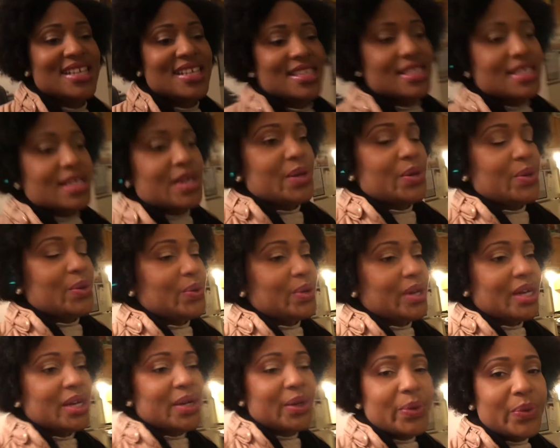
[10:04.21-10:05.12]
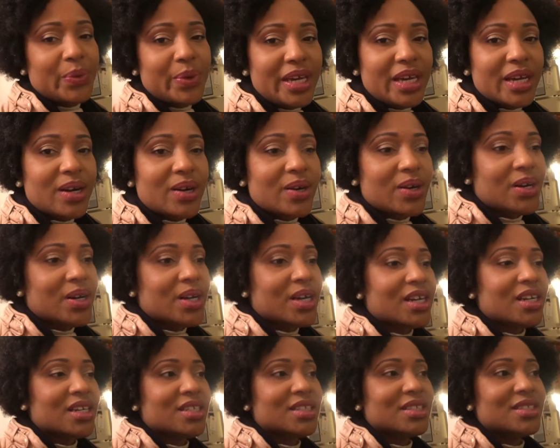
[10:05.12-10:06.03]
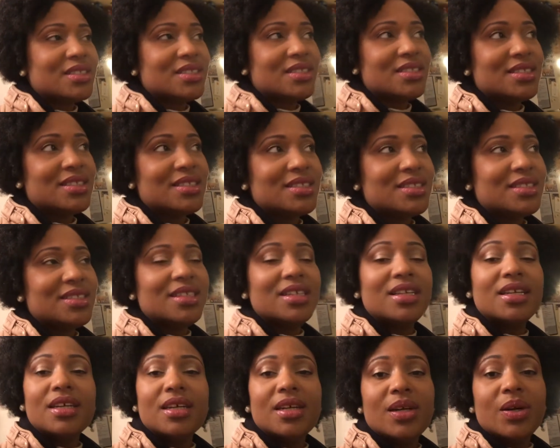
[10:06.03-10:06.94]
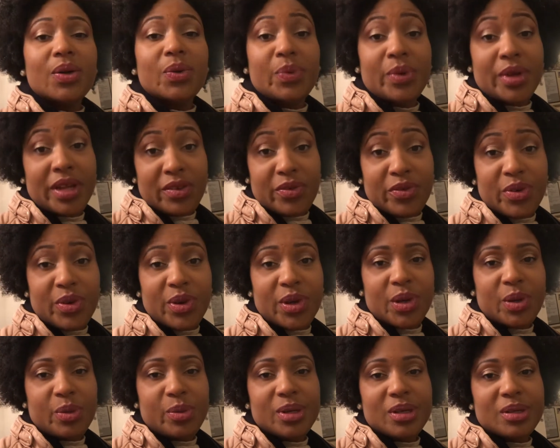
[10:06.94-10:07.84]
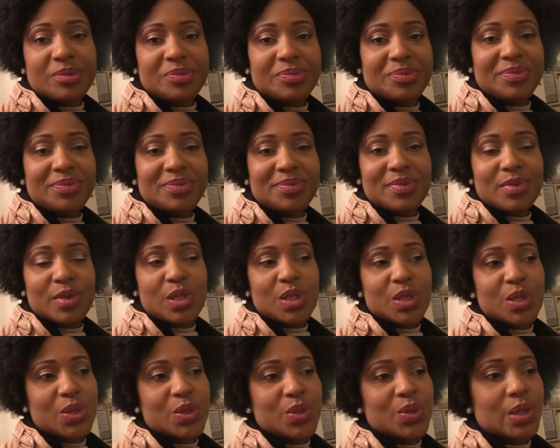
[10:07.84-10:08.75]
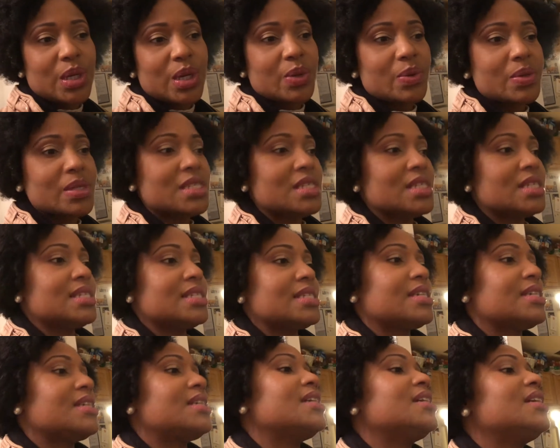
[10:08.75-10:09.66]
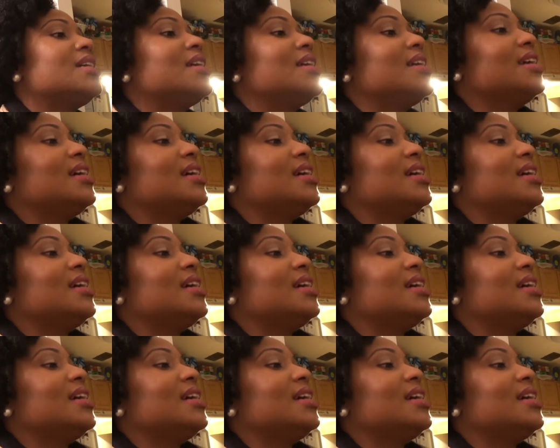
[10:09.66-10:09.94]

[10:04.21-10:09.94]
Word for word: So we are waiting for an Uber to go into the city.